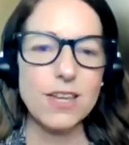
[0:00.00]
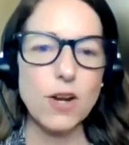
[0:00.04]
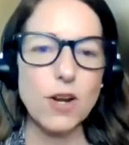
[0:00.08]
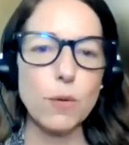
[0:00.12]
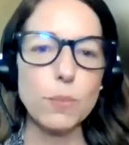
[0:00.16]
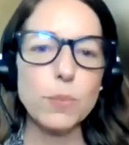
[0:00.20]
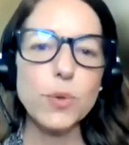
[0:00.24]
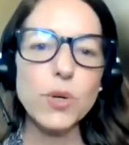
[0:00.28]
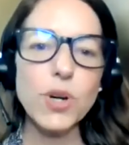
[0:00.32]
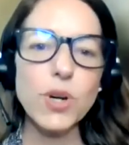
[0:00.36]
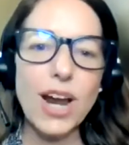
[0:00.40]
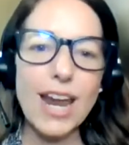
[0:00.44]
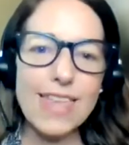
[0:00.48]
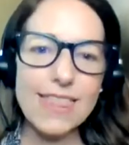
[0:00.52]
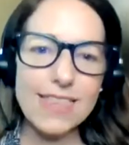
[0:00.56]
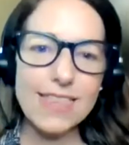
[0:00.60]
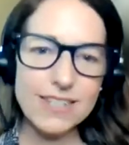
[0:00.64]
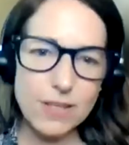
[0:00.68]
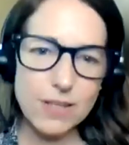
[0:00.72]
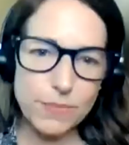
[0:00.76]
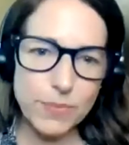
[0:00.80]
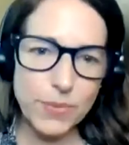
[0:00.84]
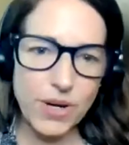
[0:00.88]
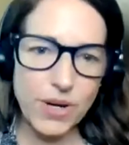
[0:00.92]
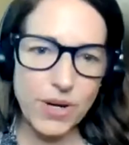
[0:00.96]
You know, pray the
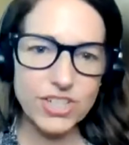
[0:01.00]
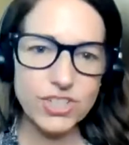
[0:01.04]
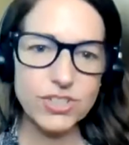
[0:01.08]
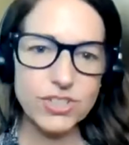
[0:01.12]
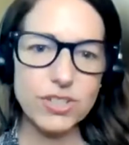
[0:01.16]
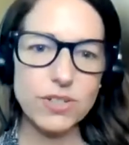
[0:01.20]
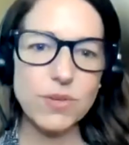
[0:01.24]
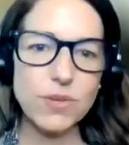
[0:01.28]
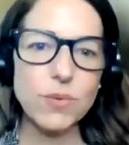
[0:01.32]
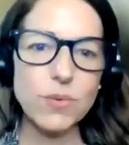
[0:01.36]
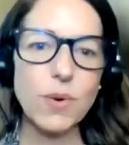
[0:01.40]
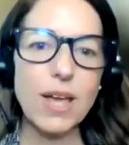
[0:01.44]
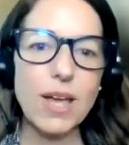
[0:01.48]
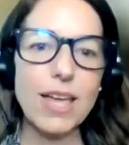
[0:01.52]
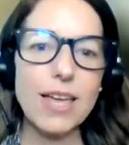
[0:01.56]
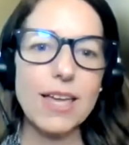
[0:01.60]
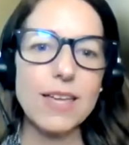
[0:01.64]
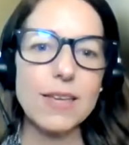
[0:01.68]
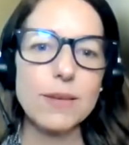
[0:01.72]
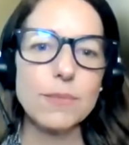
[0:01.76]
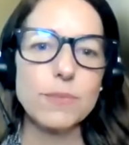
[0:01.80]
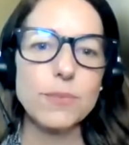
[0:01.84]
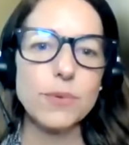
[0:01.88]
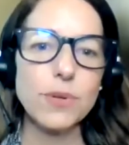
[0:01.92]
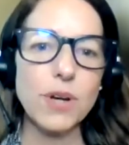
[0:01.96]
depression
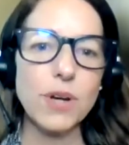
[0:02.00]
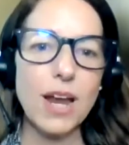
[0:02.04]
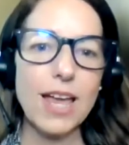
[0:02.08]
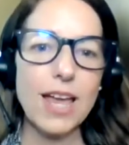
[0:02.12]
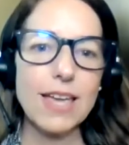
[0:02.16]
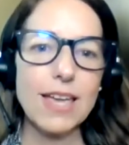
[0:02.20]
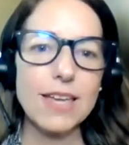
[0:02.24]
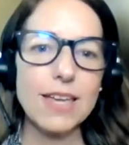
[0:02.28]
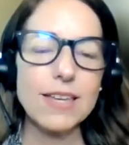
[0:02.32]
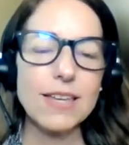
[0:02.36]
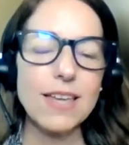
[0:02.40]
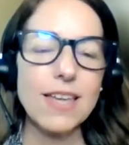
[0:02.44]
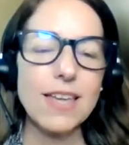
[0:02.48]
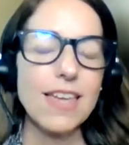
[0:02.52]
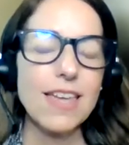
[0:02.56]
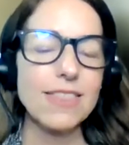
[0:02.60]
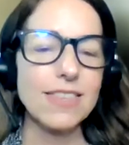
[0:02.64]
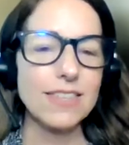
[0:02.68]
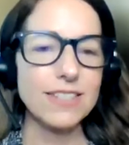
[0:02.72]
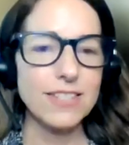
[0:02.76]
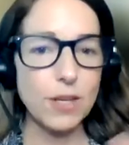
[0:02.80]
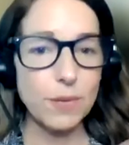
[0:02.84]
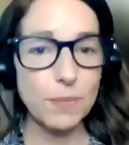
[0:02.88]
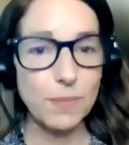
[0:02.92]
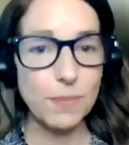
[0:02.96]
away, pray
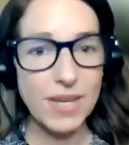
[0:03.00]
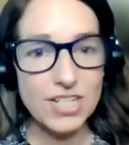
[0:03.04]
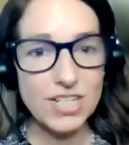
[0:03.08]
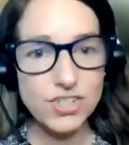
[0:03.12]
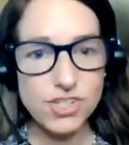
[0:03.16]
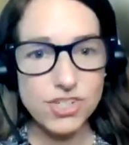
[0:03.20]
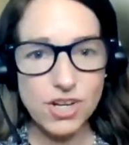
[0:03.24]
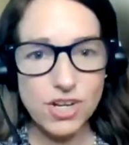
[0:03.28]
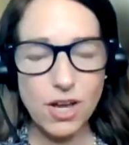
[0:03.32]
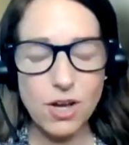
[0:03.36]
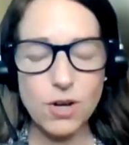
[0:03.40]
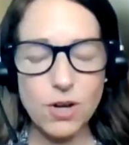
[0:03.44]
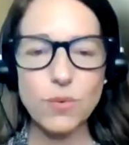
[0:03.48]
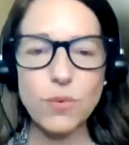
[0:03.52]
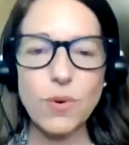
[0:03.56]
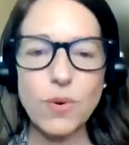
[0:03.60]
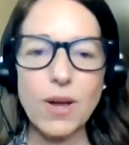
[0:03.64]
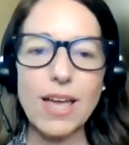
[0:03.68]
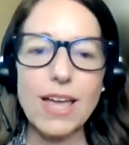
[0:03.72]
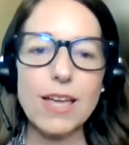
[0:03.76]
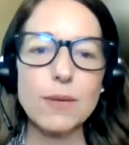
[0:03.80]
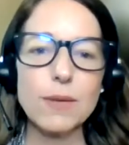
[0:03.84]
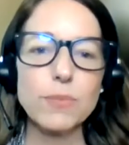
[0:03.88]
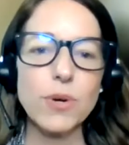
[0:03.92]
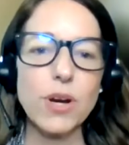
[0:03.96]
the dementia
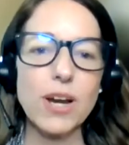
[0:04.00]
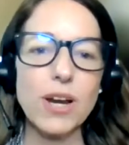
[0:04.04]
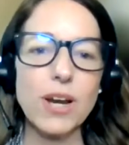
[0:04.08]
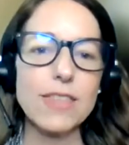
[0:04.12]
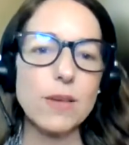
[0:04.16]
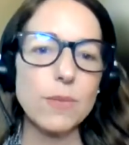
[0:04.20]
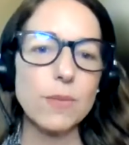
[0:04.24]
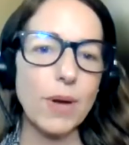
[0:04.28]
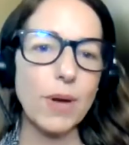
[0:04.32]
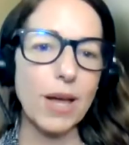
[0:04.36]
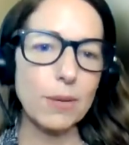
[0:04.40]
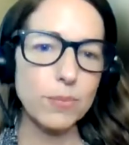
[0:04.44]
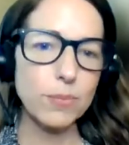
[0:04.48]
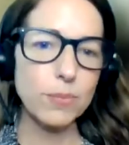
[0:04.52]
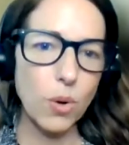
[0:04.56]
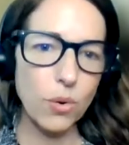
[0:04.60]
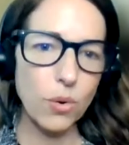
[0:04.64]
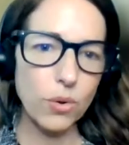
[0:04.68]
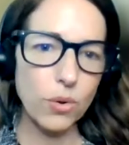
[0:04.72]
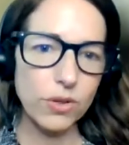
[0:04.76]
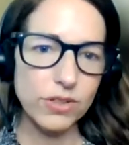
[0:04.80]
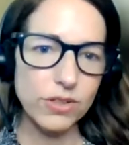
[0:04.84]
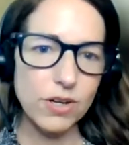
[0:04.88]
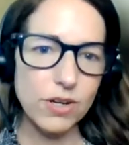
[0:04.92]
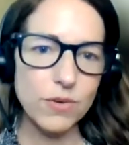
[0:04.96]
away, pray the
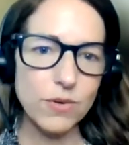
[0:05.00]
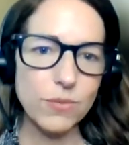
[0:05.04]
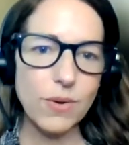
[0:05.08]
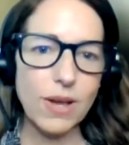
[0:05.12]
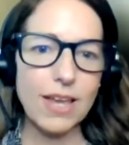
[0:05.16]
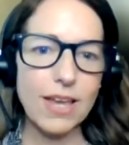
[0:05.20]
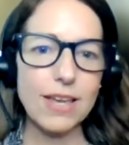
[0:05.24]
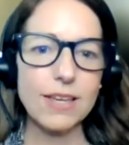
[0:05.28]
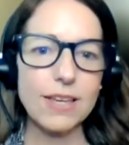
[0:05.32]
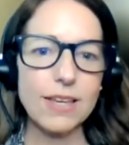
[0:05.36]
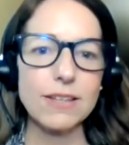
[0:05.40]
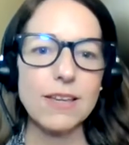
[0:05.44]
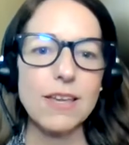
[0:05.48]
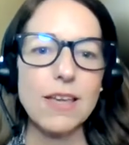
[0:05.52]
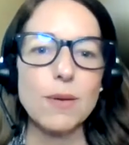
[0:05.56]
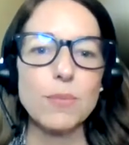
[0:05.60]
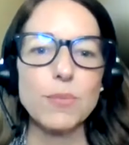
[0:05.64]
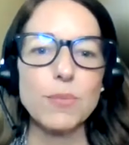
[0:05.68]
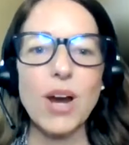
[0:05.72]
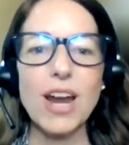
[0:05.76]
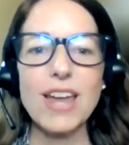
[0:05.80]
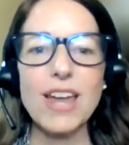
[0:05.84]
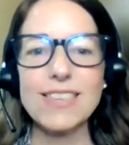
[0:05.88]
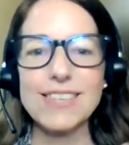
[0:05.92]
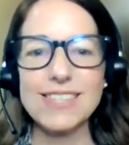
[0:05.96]
bipolar away,
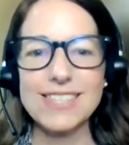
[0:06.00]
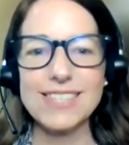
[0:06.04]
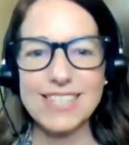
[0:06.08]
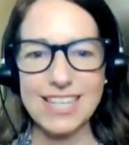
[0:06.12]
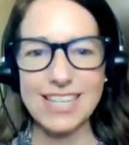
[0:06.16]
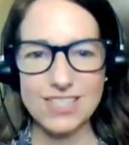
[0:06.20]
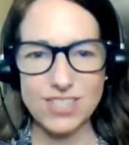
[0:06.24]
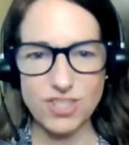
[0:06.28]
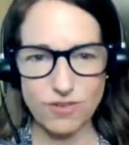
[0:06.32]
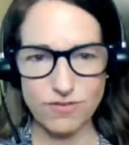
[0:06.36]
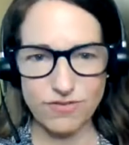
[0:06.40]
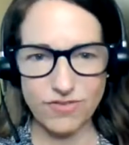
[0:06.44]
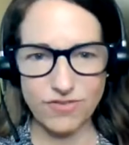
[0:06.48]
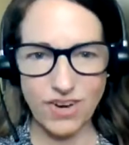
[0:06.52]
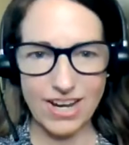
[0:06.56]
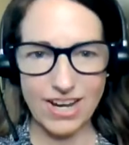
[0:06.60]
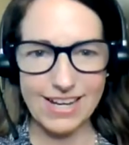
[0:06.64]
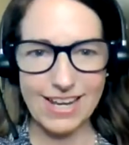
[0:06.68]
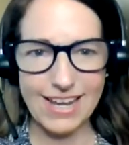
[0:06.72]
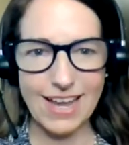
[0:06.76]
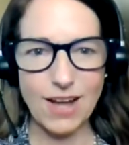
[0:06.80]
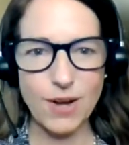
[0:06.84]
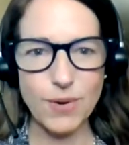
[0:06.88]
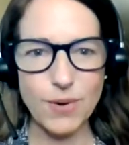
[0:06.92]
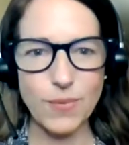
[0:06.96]
pray the
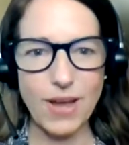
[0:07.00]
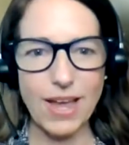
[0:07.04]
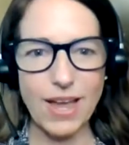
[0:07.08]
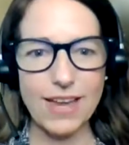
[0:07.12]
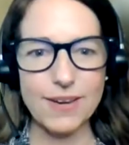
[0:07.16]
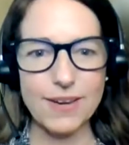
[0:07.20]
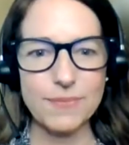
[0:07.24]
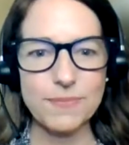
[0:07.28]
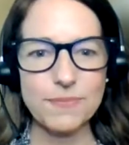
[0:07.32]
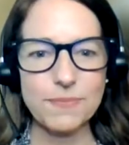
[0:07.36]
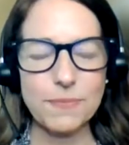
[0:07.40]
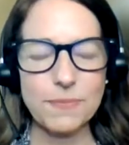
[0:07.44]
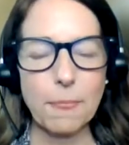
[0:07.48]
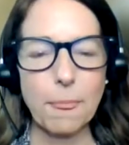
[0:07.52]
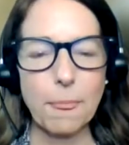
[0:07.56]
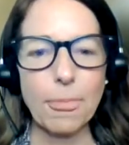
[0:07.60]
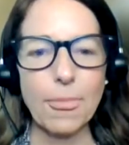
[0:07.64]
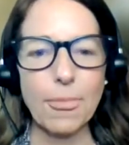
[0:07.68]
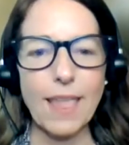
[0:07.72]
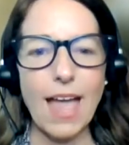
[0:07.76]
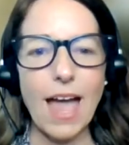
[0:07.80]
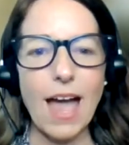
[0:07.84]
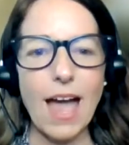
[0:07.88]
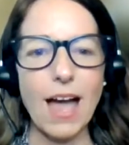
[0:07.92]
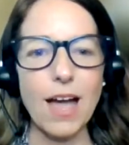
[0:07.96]
schizophrenia away.
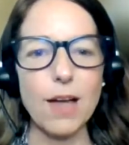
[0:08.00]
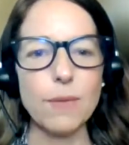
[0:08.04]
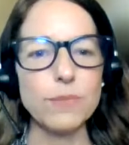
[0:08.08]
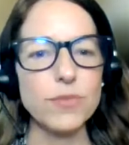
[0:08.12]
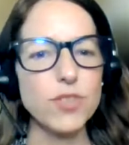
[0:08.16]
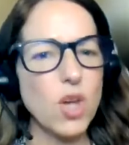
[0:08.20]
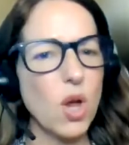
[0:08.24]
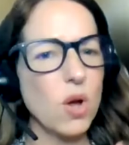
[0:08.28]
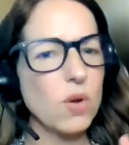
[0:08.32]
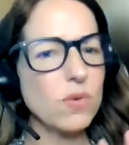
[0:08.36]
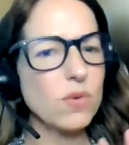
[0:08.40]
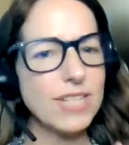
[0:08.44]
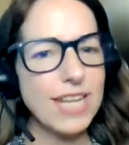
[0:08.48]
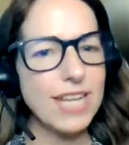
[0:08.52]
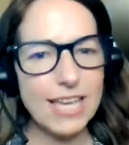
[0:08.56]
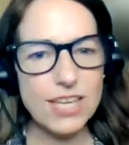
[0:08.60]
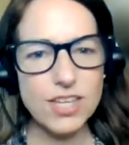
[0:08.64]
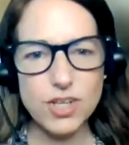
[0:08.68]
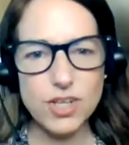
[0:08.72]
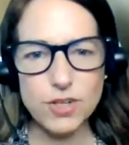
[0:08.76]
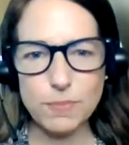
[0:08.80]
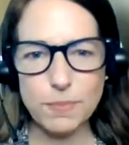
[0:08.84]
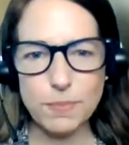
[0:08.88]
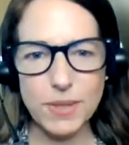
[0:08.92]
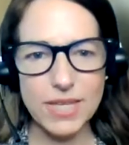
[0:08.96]
Don't
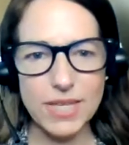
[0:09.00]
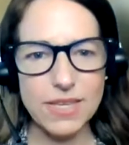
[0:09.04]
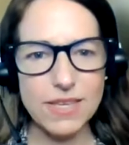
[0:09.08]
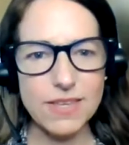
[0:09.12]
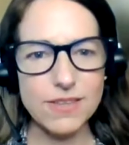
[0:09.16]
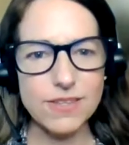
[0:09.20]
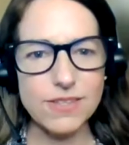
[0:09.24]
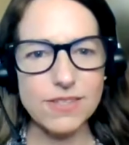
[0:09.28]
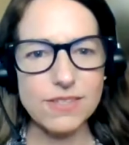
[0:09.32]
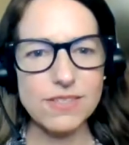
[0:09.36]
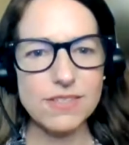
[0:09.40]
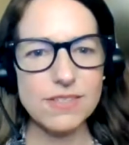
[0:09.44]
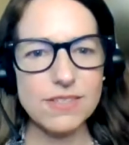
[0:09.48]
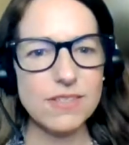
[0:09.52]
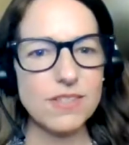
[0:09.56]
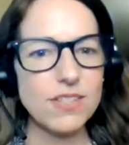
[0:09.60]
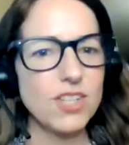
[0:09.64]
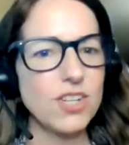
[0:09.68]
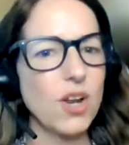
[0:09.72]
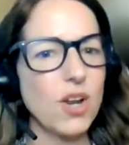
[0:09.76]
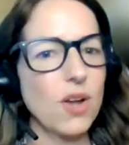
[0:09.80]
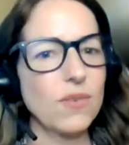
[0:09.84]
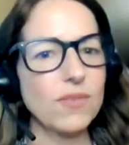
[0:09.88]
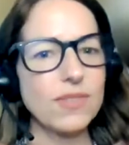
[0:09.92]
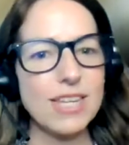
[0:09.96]
take your pills.
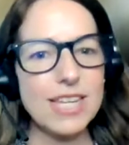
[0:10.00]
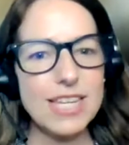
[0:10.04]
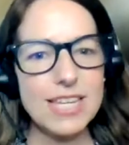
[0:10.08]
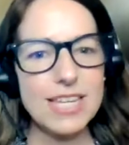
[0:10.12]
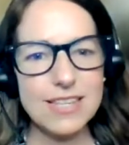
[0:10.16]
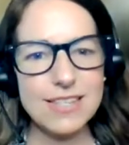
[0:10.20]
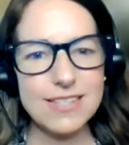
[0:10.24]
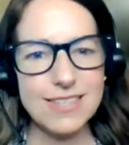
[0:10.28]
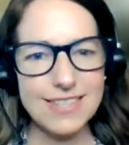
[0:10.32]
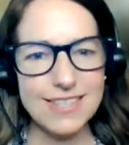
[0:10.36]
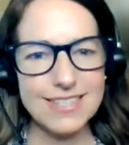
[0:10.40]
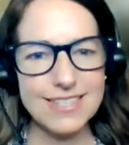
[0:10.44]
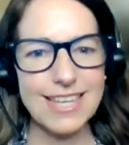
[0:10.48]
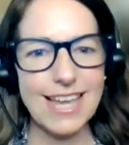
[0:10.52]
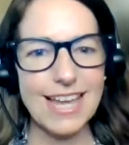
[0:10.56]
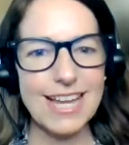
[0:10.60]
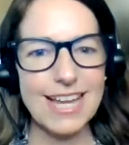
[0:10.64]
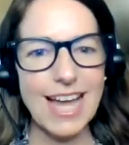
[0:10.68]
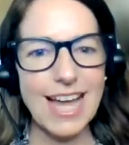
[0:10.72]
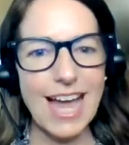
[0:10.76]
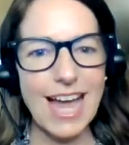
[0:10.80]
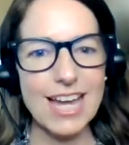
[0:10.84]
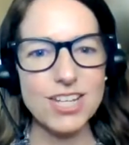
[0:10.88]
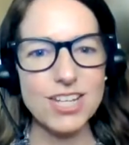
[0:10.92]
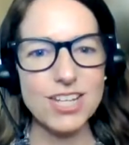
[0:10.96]
You don't need the
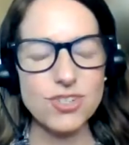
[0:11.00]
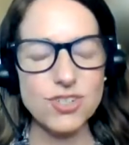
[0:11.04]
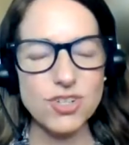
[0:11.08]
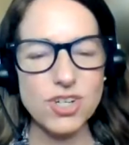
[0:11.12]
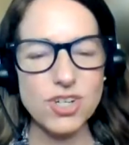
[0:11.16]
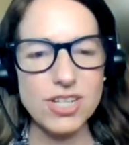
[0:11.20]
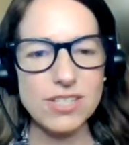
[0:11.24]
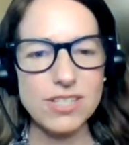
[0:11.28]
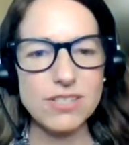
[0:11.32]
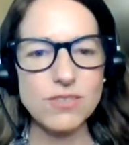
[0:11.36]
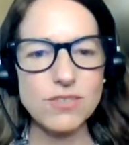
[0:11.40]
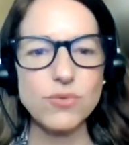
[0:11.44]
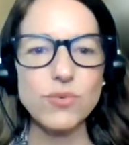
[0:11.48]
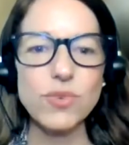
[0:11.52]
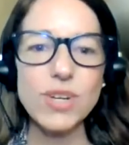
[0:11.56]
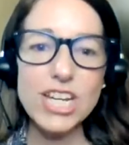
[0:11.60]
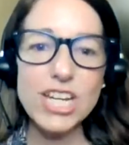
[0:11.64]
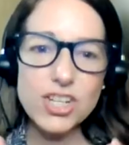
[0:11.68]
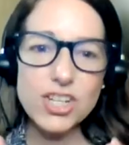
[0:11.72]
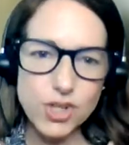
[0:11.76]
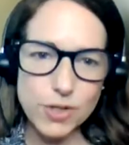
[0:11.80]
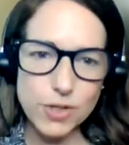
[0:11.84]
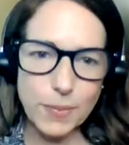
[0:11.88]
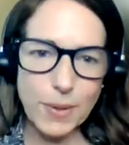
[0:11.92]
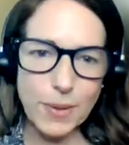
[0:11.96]
psychiatrist.
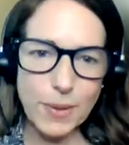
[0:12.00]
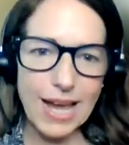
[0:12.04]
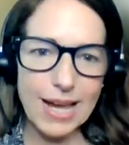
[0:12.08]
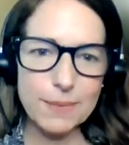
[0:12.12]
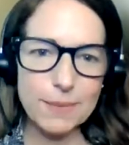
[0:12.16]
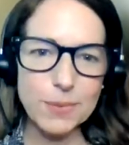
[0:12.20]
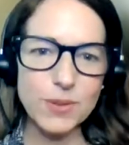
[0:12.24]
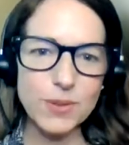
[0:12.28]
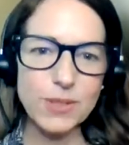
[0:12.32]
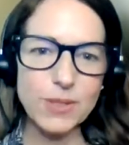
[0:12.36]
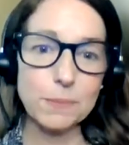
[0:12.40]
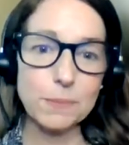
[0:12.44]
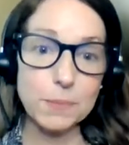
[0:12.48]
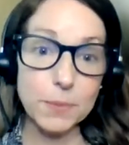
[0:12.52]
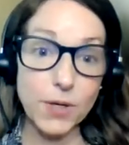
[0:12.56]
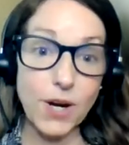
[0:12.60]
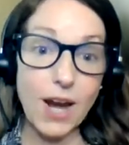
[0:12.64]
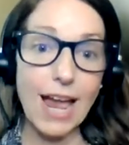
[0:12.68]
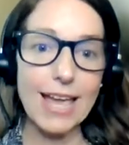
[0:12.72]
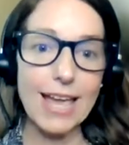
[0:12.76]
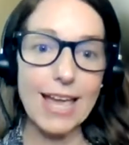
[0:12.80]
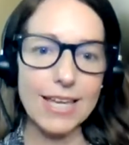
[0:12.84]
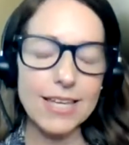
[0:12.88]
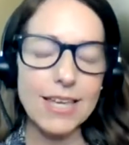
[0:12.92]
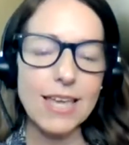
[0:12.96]
Read your Bible and
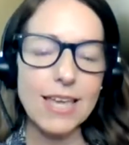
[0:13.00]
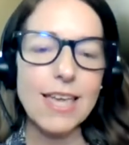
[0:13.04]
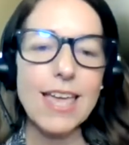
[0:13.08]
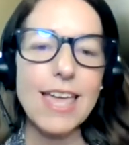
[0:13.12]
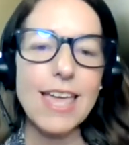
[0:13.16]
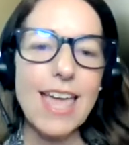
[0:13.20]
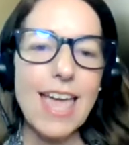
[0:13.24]
pray.